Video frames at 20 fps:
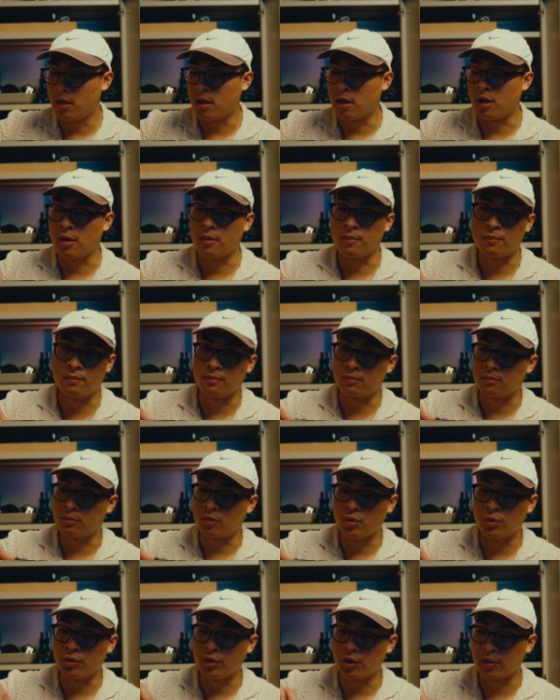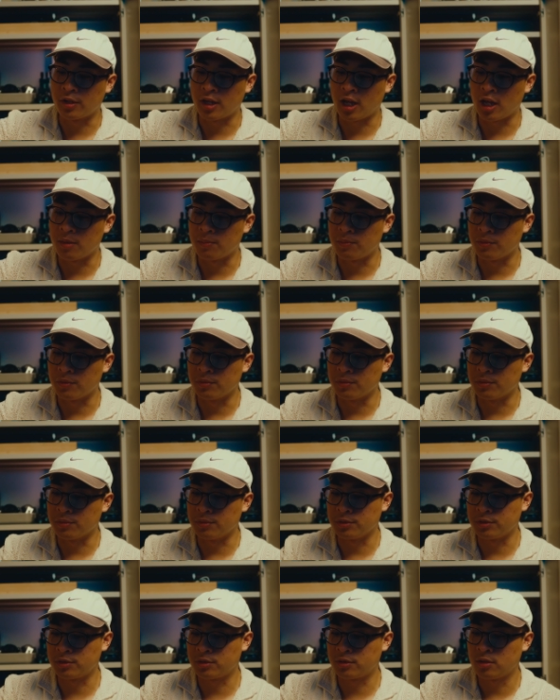audio
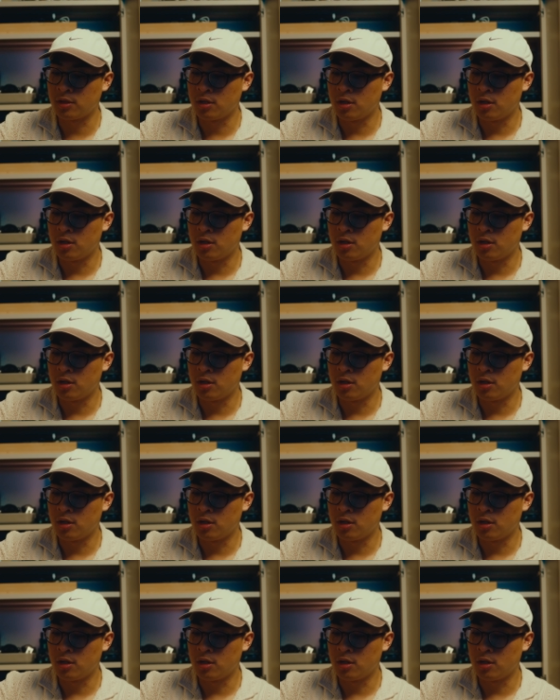cables,